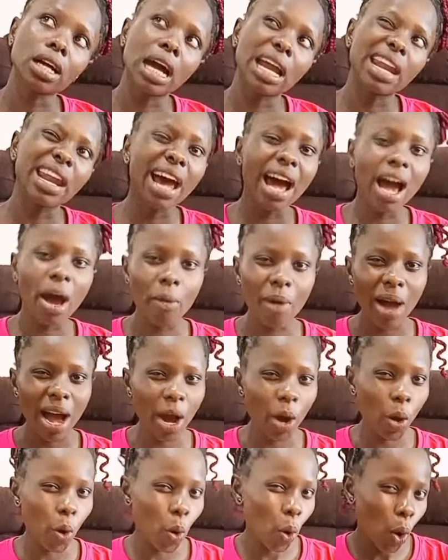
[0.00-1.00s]
an
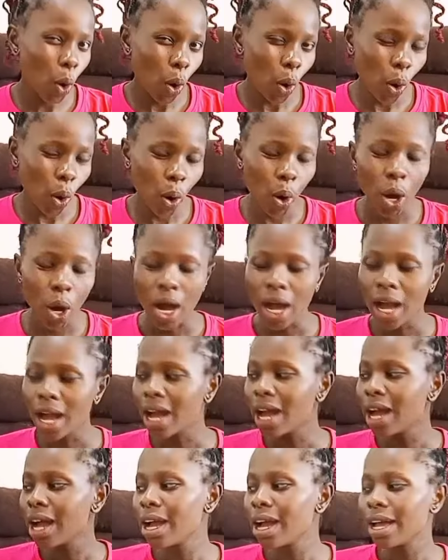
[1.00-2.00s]
hour ago.
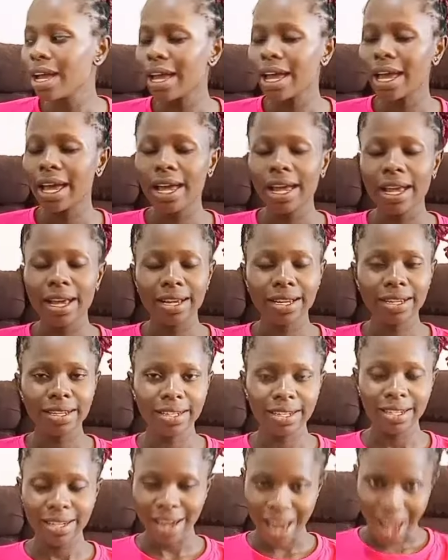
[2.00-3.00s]
And